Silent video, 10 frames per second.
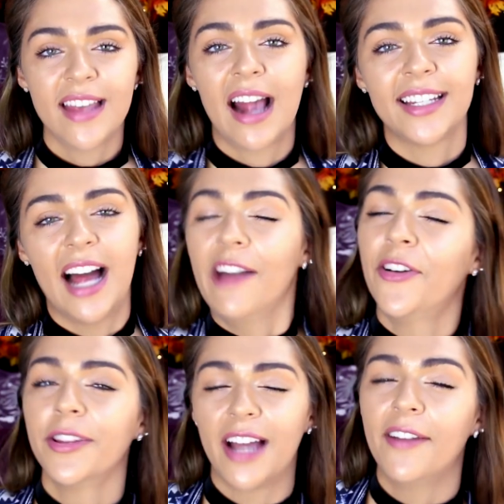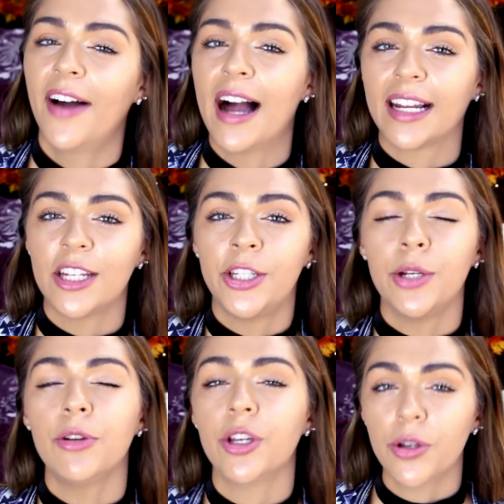next iPhone life hack is
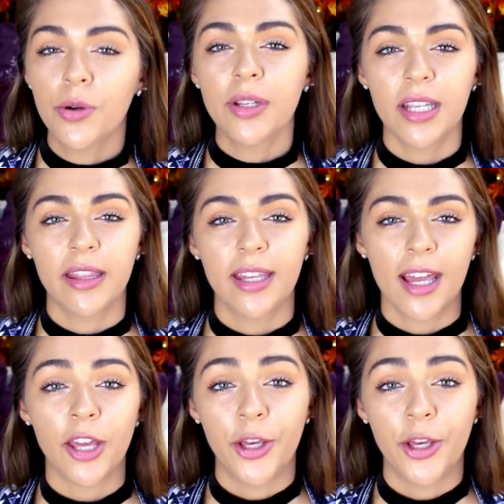to use the